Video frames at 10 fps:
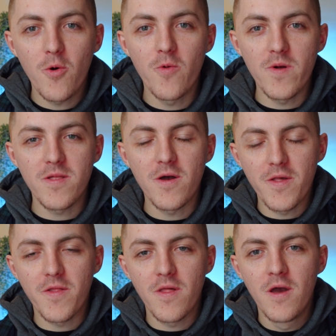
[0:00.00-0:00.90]
only
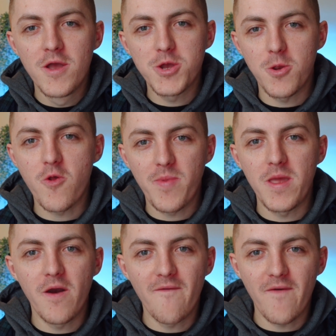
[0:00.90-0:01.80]
does shutter speed
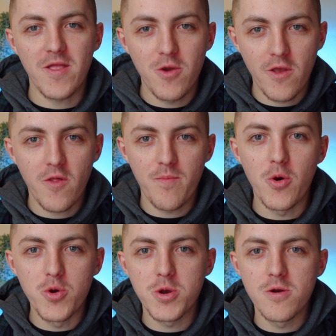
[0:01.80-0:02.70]
affect your
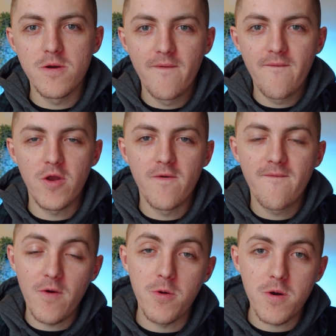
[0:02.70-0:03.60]
exposure for your
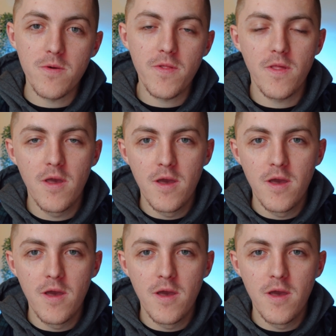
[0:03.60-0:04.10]
photos,